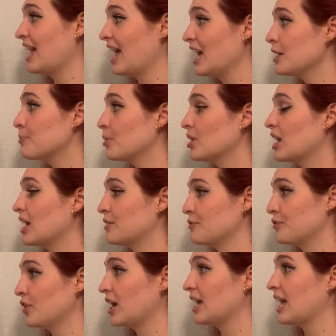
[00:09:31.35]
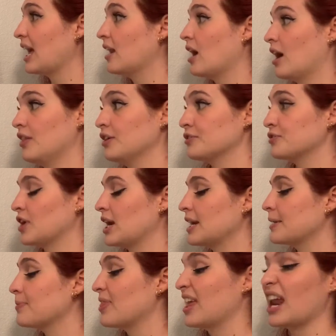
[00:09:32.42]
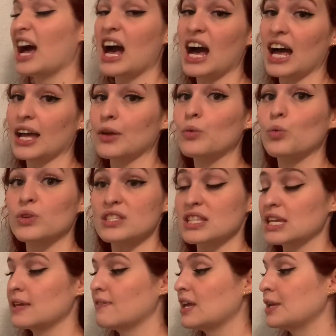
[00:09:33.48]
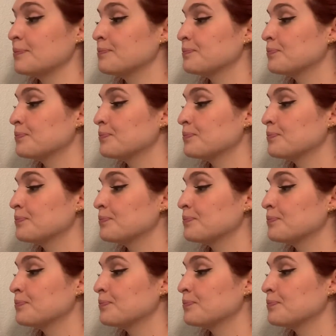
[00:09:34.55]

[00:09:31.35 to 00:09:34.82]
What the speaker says: Egbert and Frank and other Frank that I was leaving.